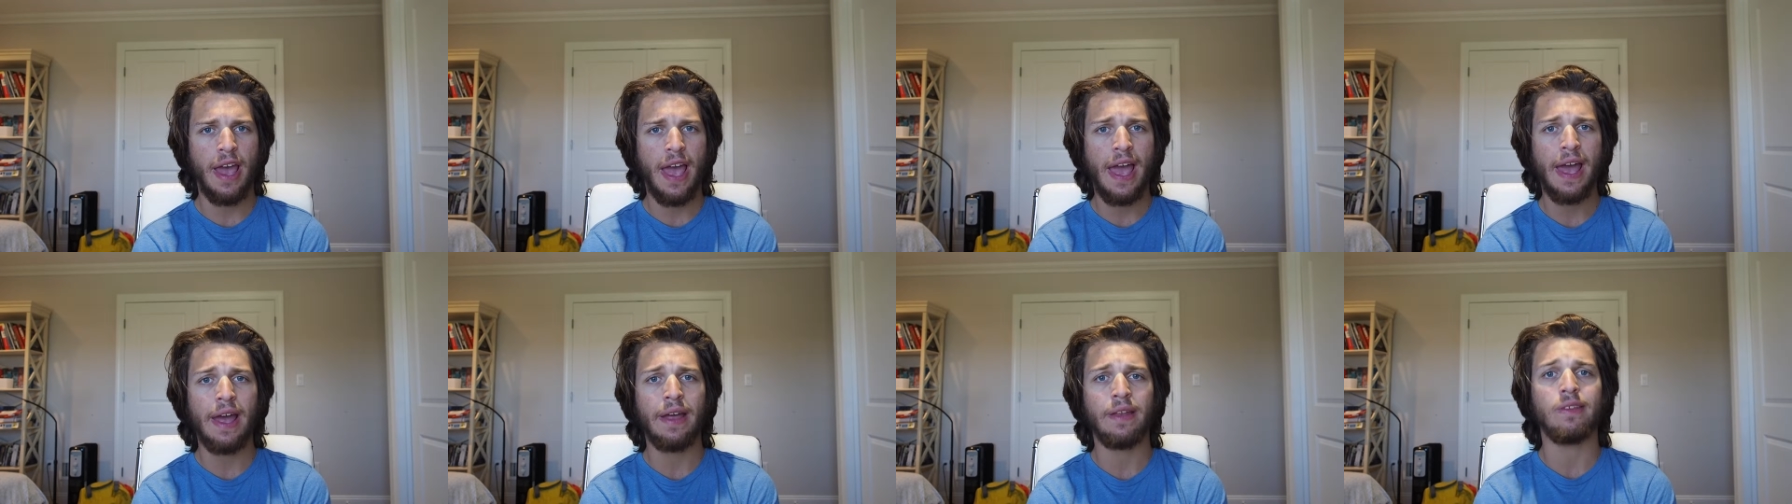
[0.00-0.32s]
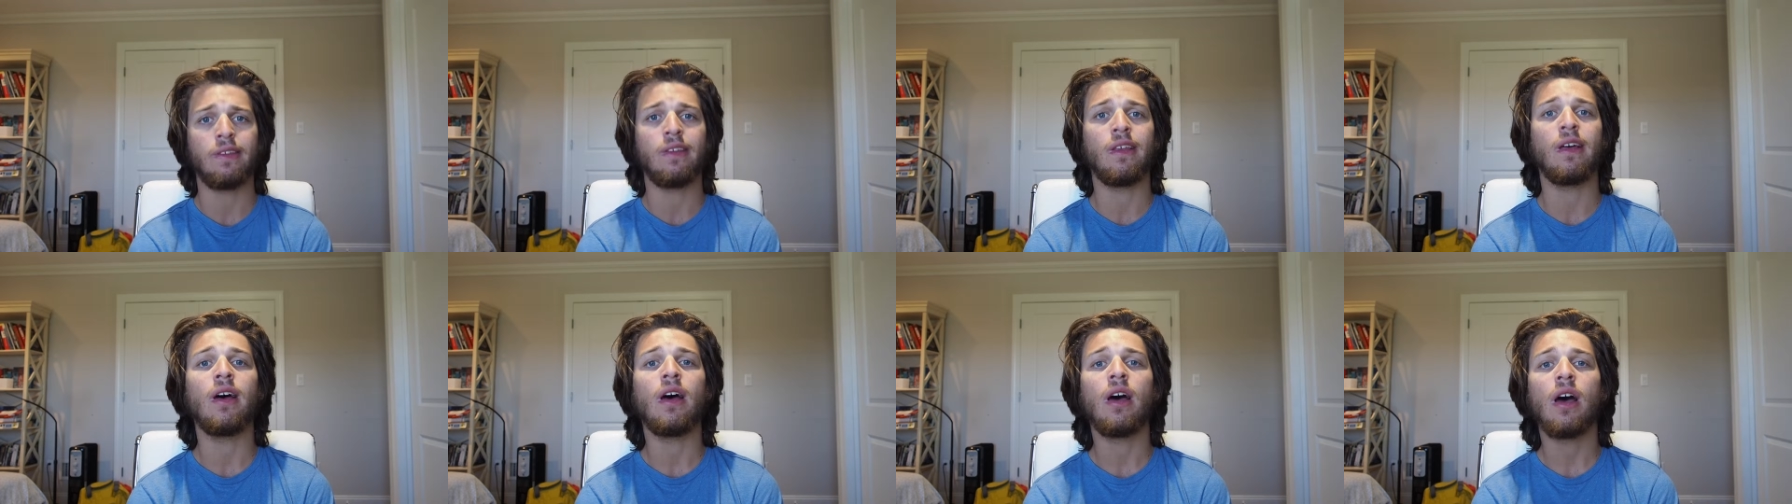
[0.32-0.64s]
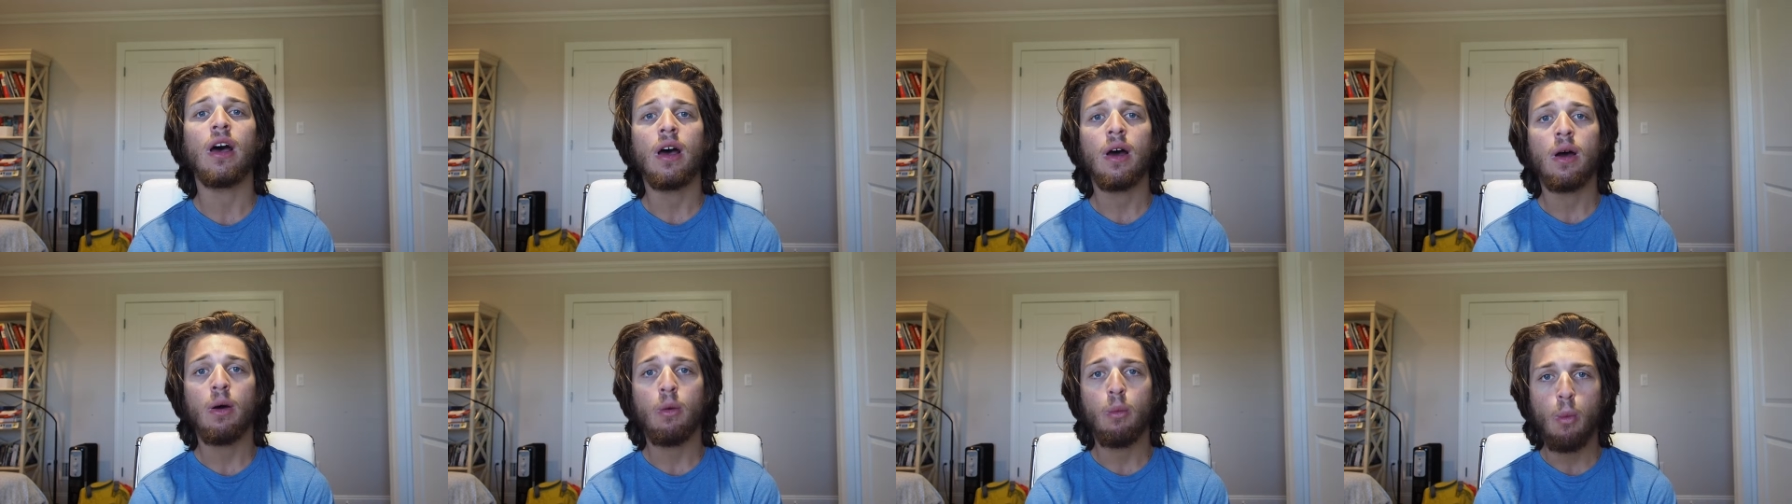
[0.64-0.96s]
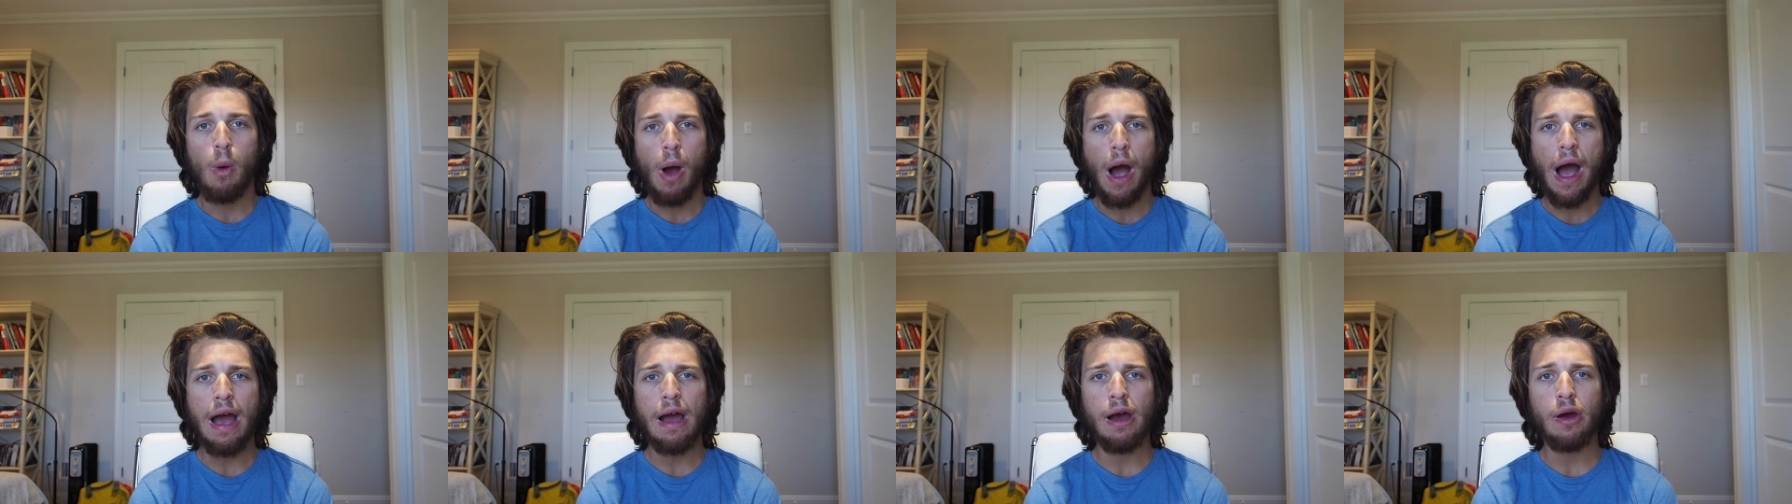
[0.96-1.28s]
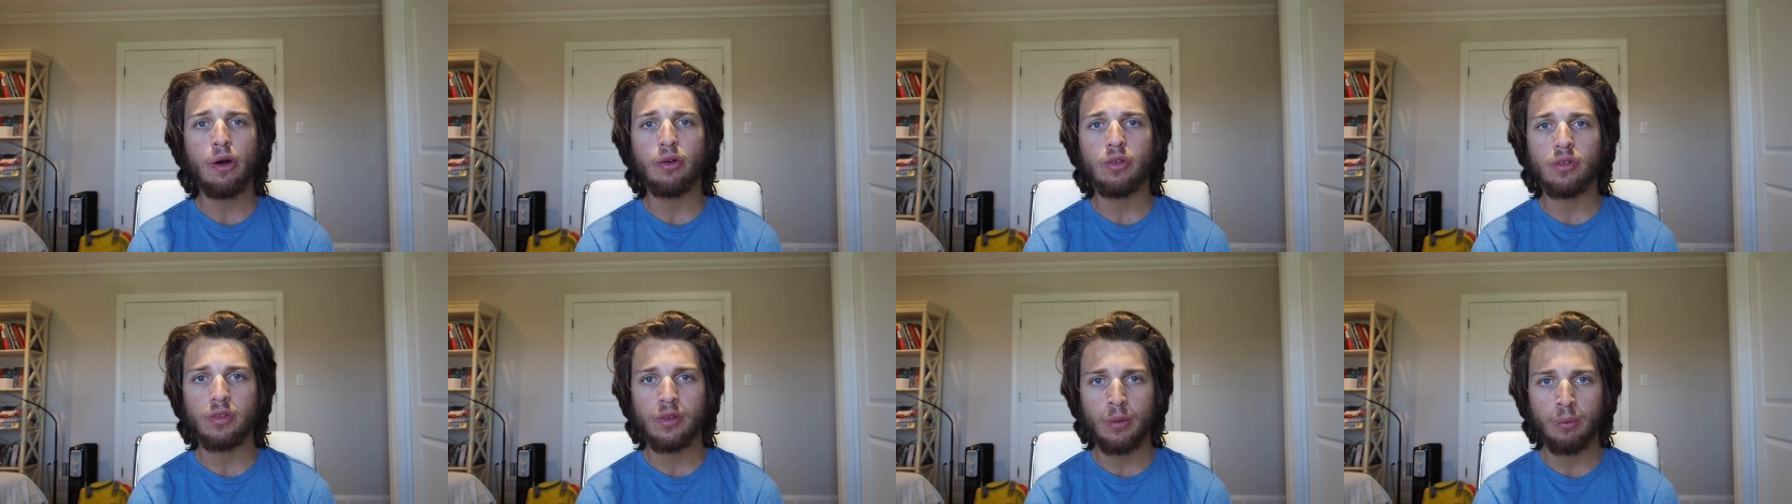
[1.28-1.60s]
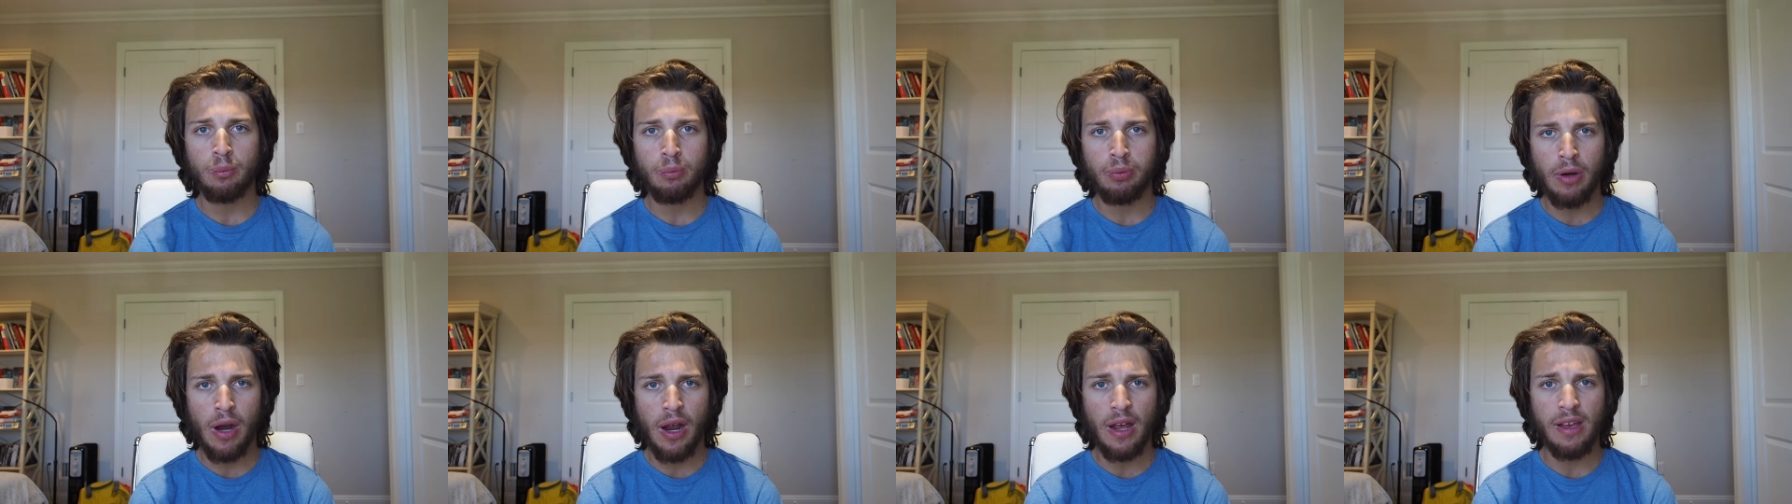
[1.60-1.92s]
And while the
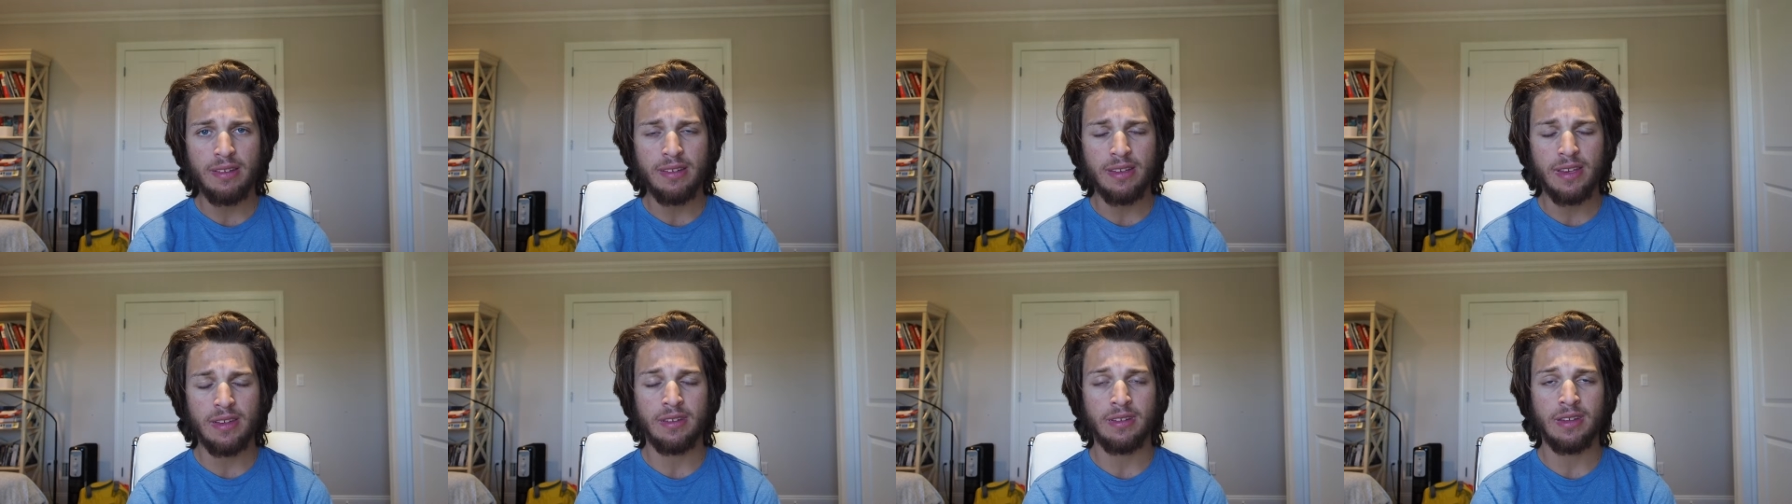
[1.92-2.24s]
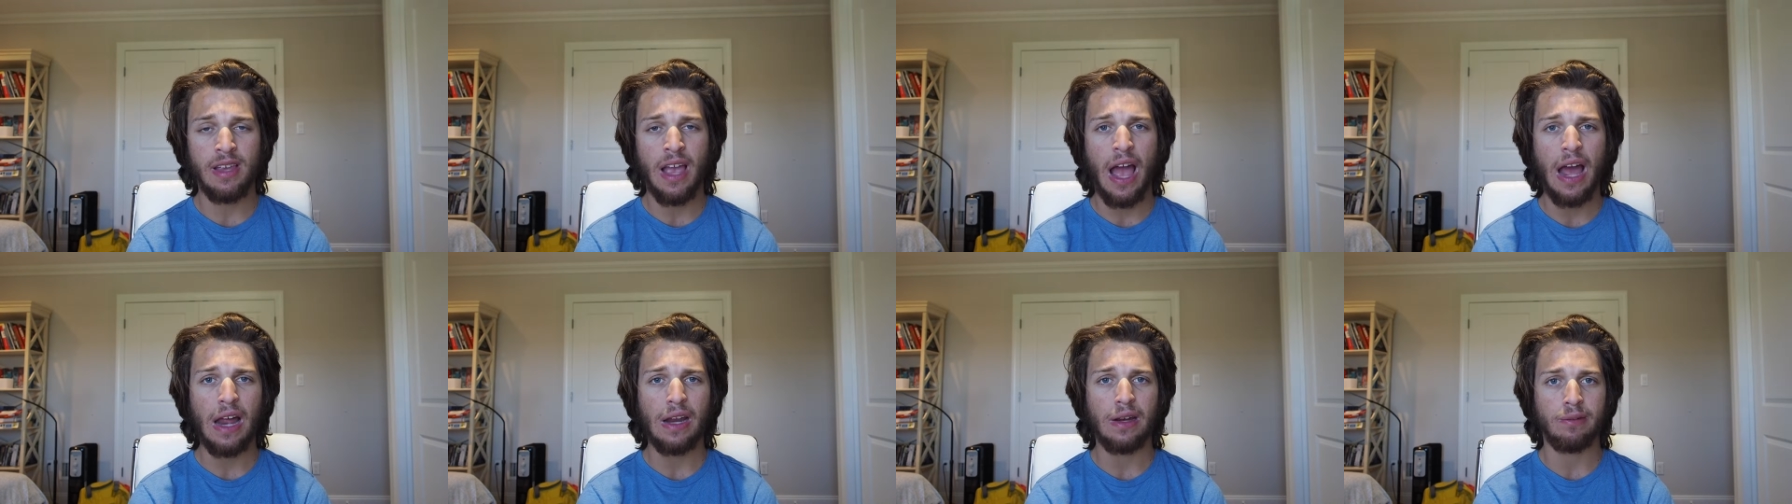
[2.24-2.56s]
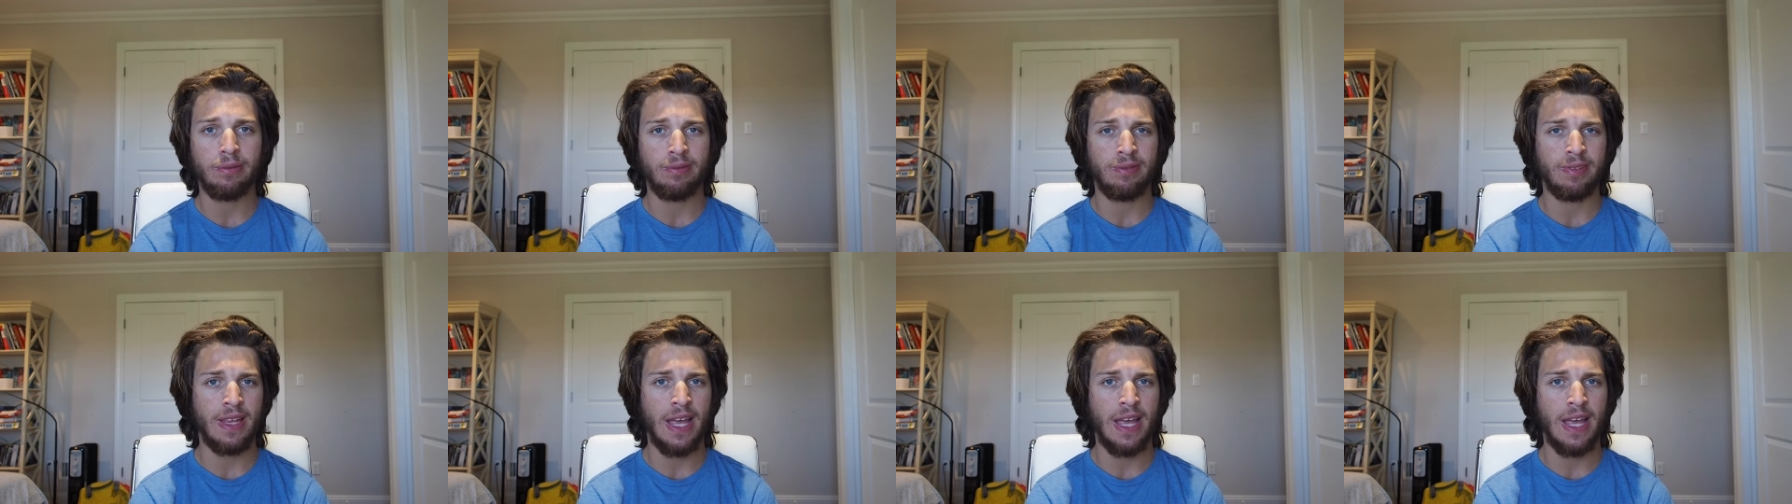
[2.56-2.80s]
price has kind of